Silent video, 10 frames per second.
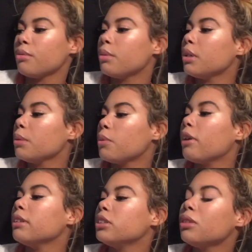What do you
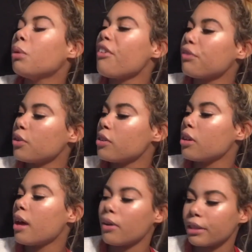want? Do you want food?
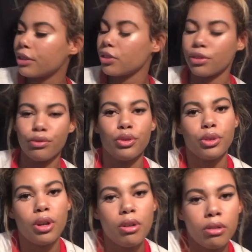I'll get you some
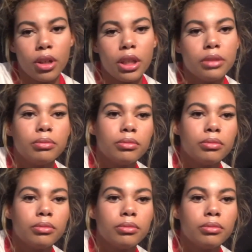food. Hold on.